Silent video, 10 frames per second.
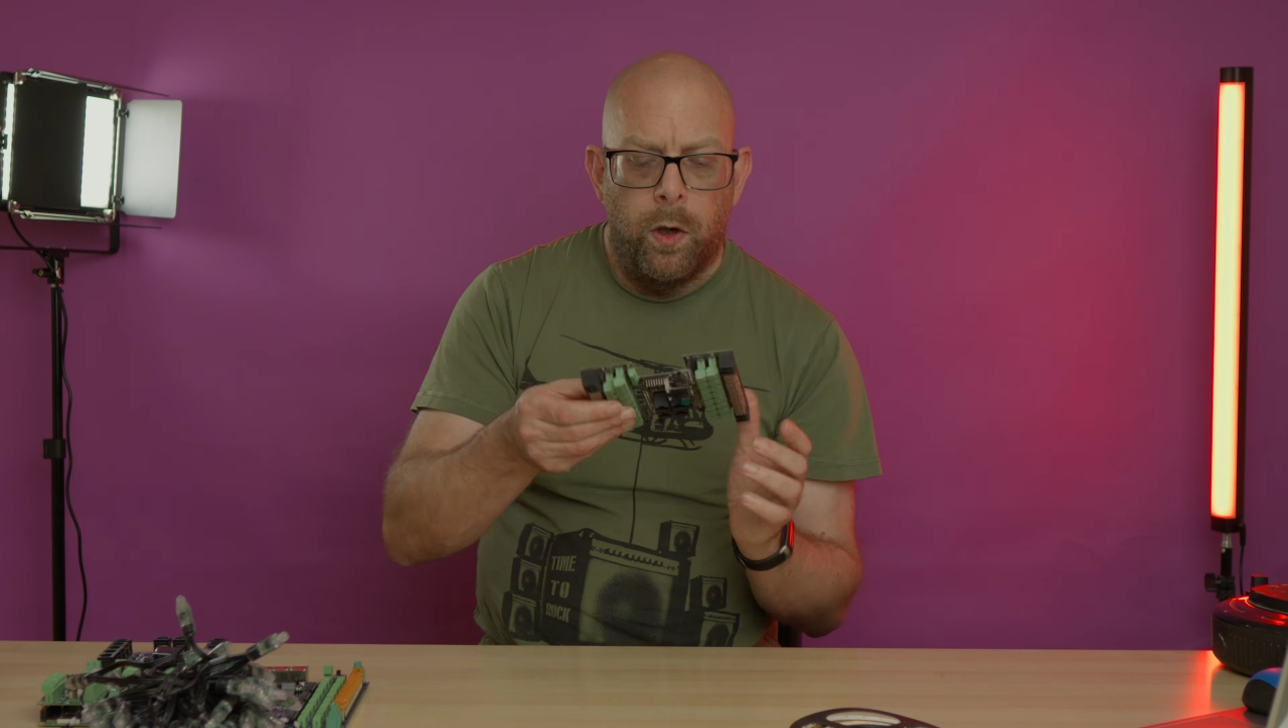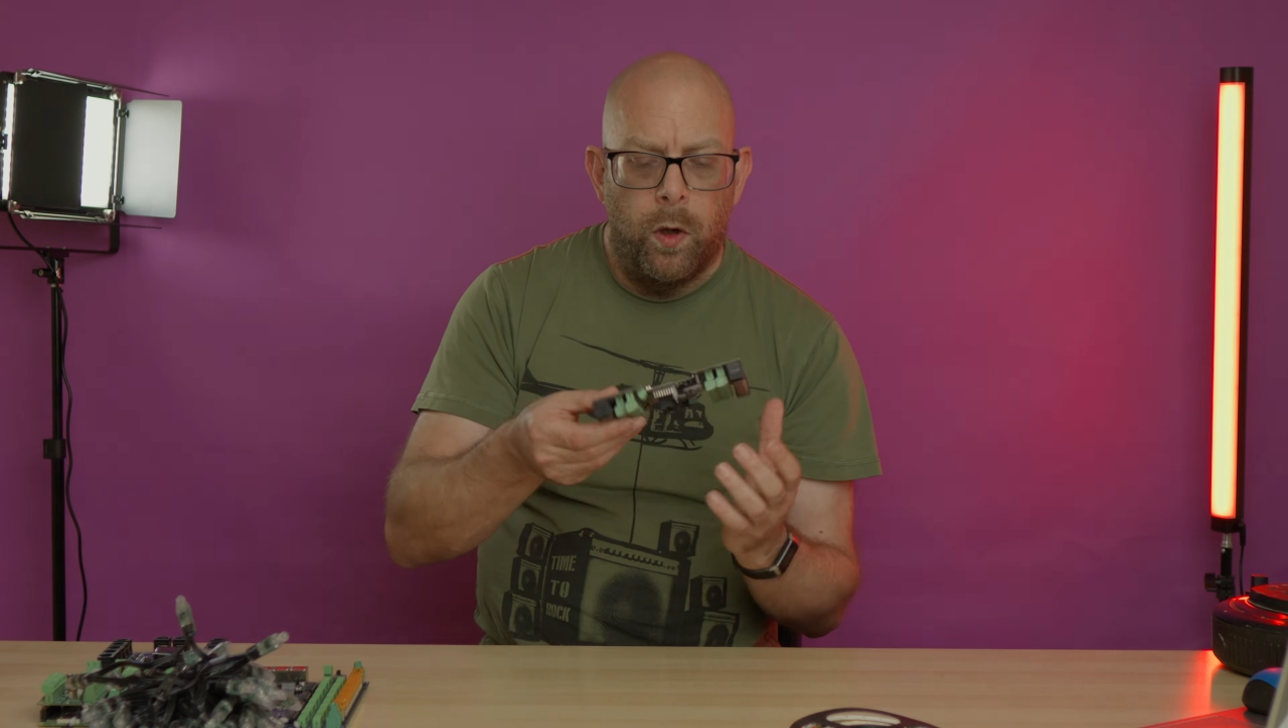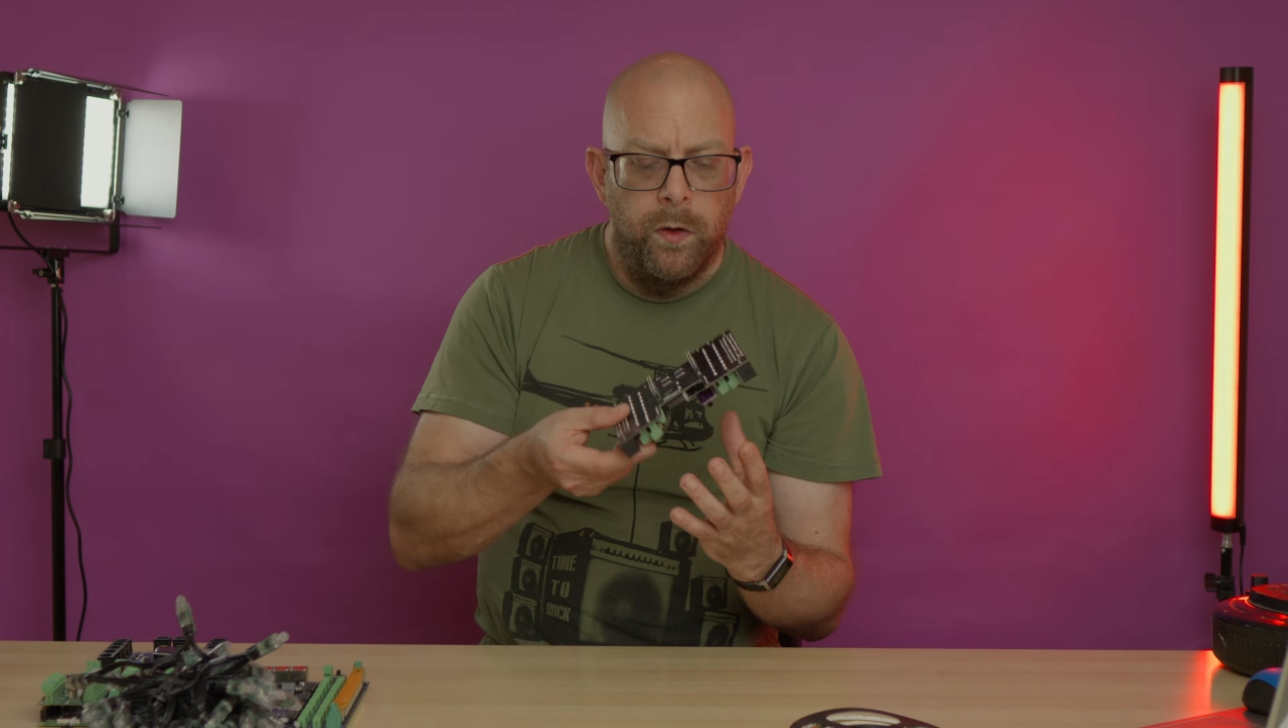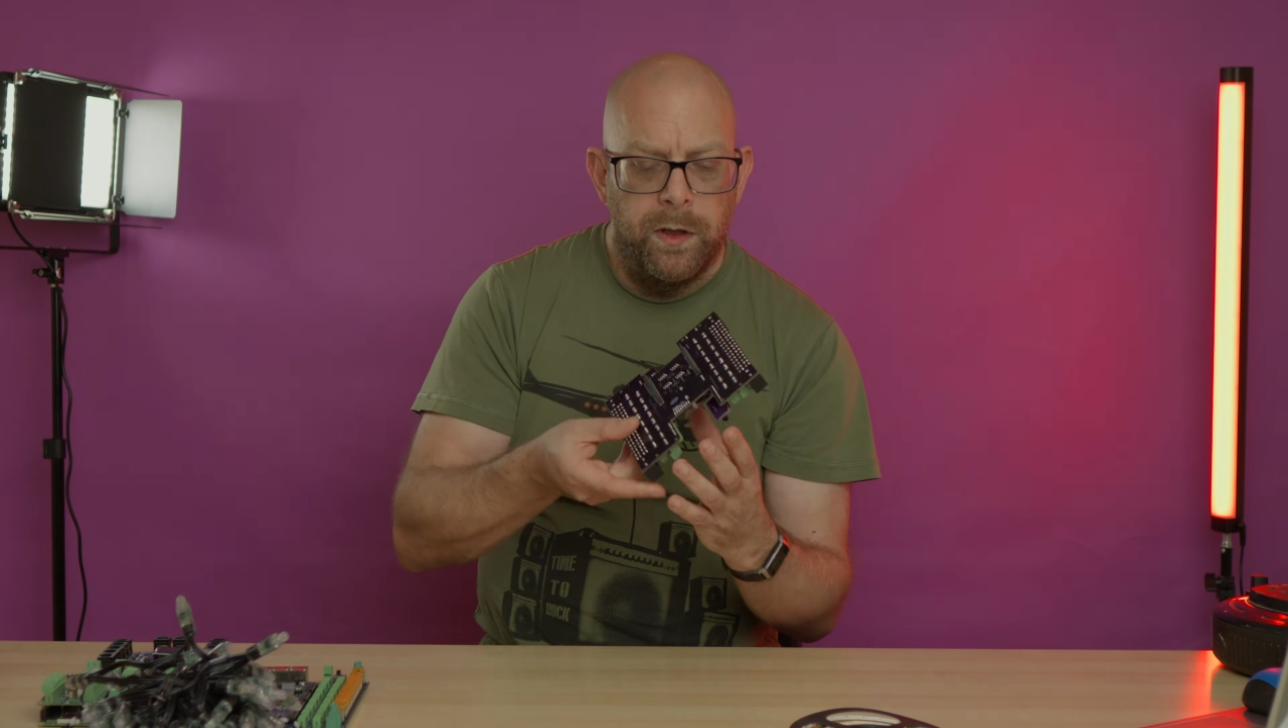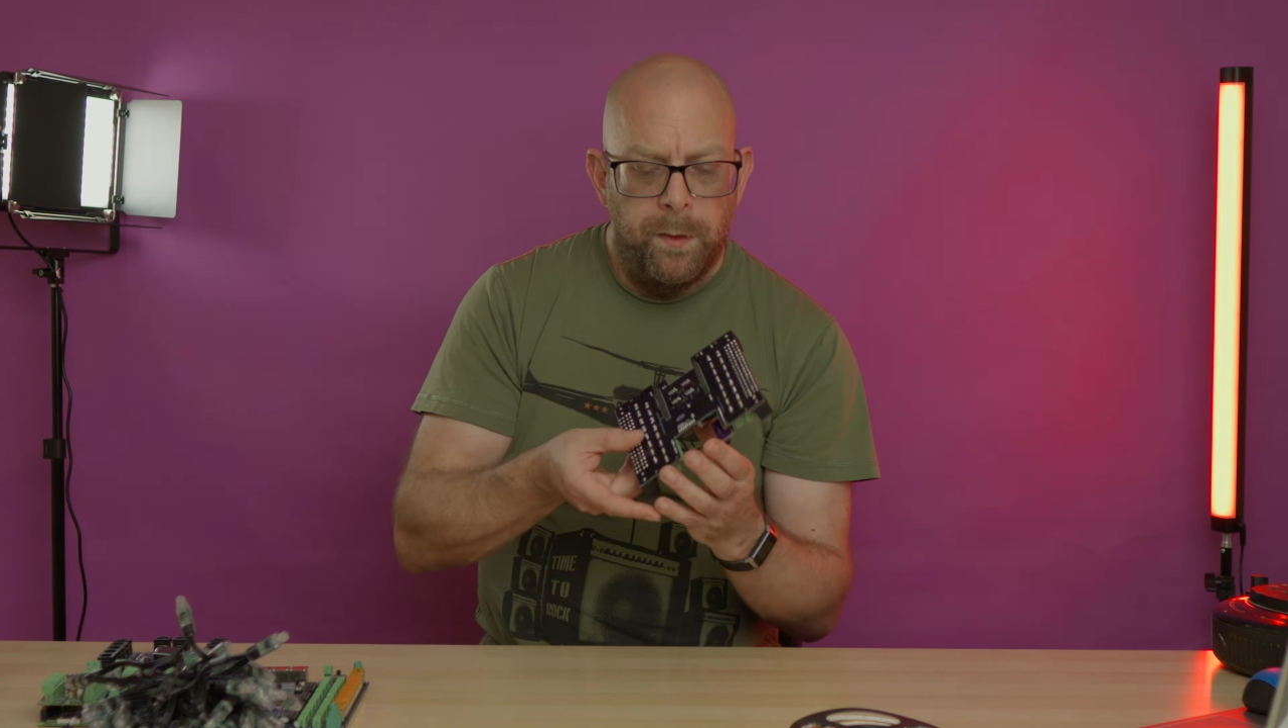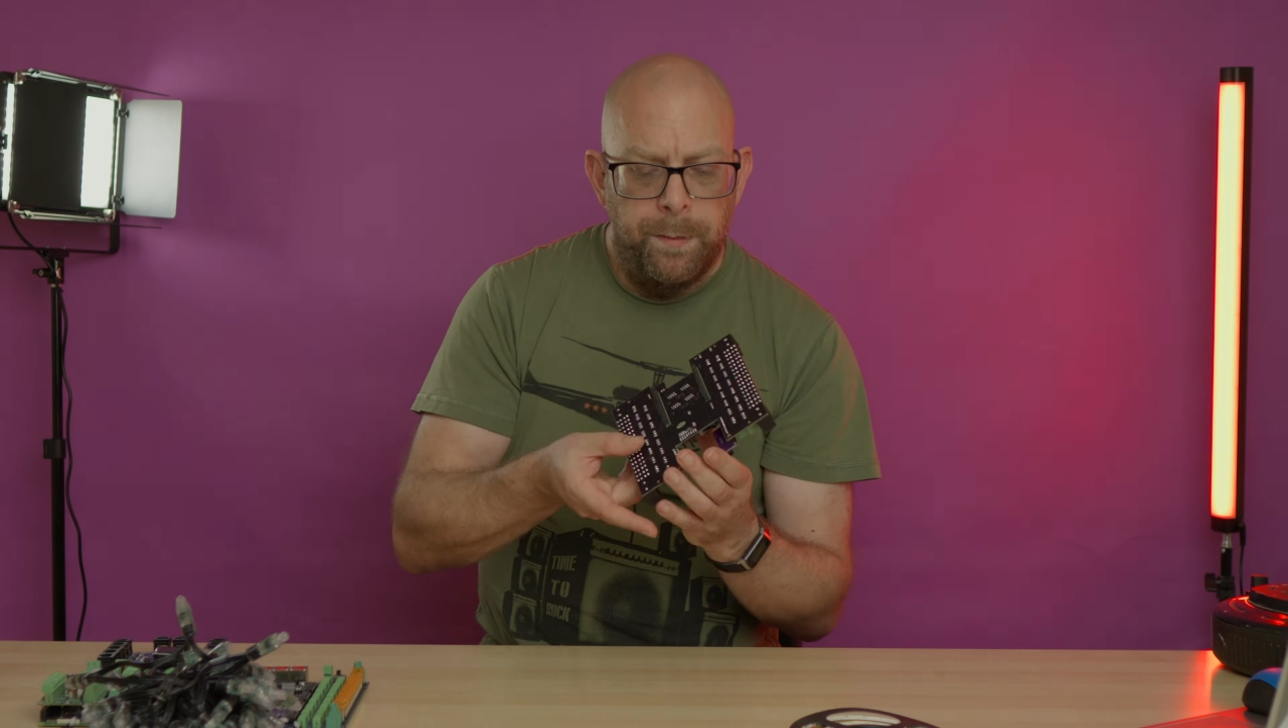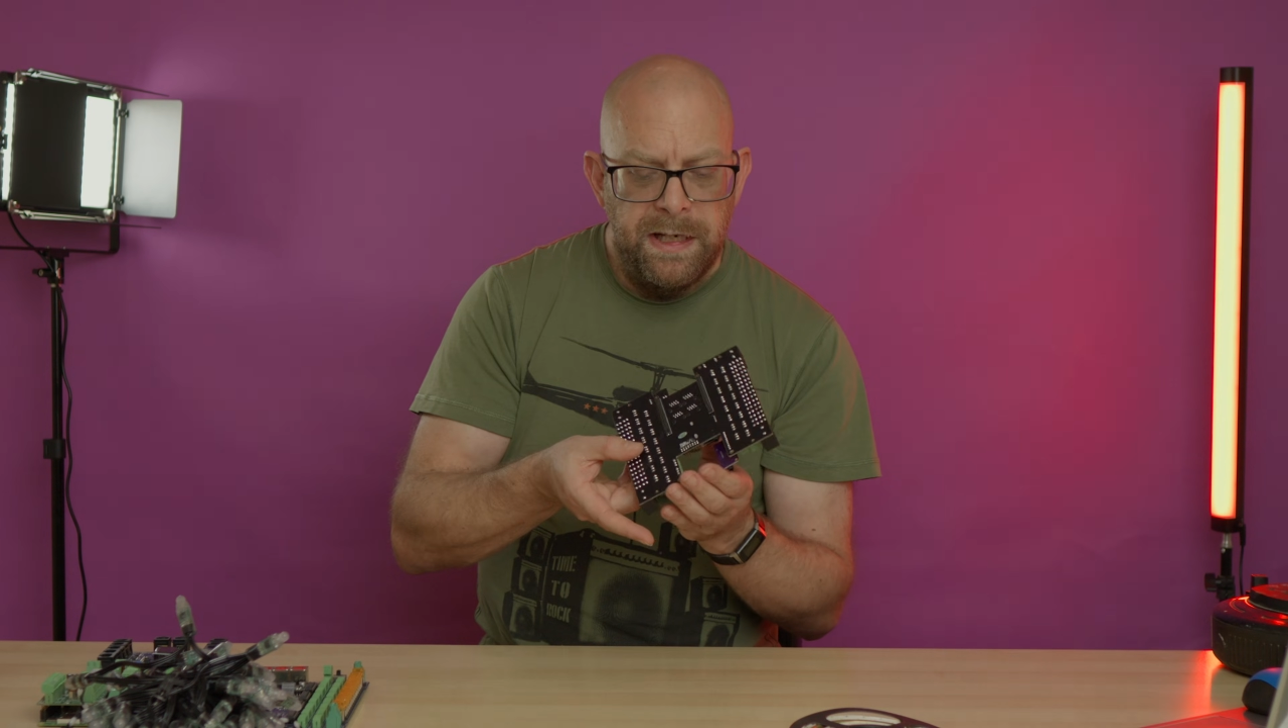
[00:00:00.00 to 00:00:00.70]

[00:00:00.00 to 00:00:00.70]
on a